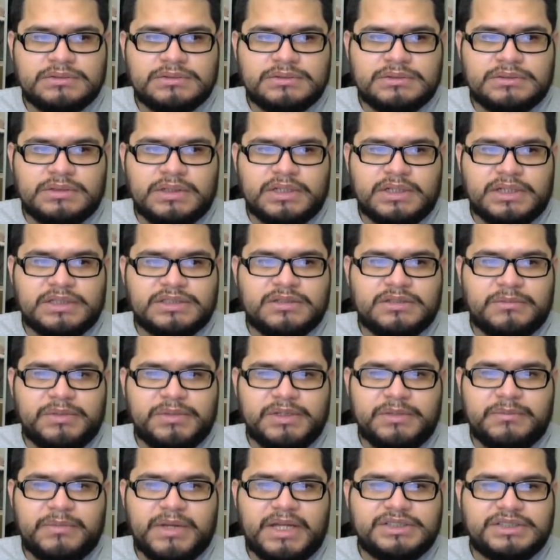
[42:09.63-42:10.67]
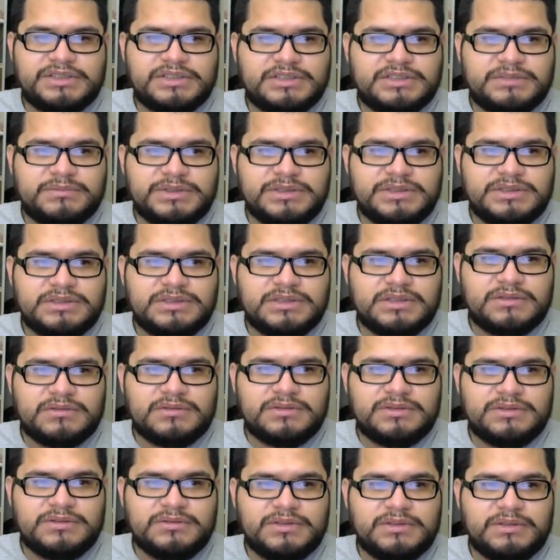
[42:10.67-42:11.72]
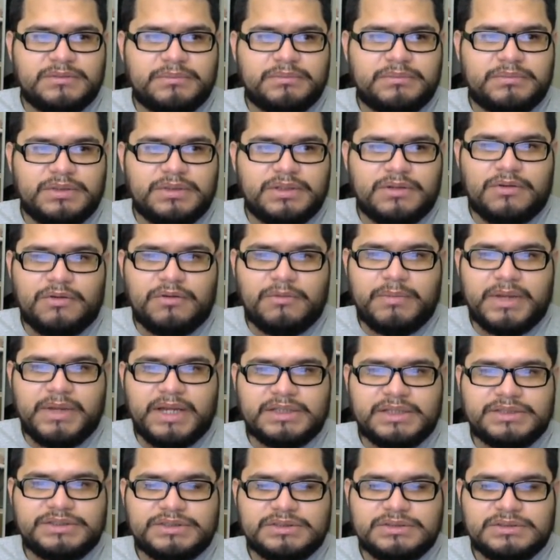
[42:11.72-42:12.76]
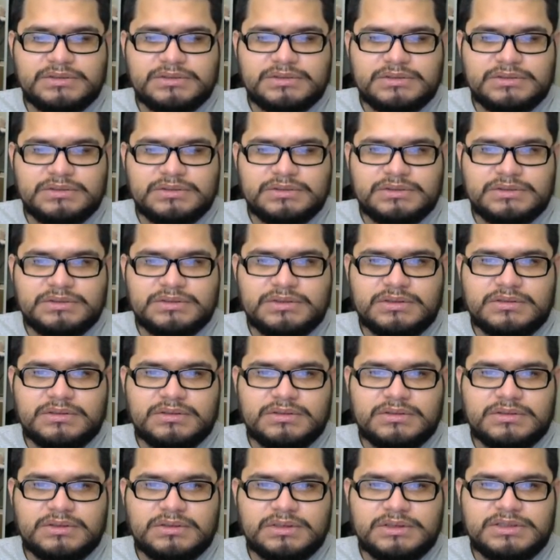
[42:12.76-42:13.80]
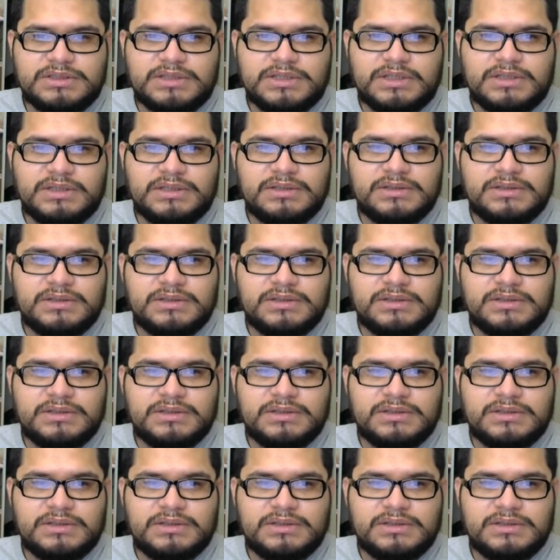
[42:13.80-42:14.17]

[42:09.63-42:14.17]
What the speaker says: I guess complete batch just means it'll do the whole batch. So it's done.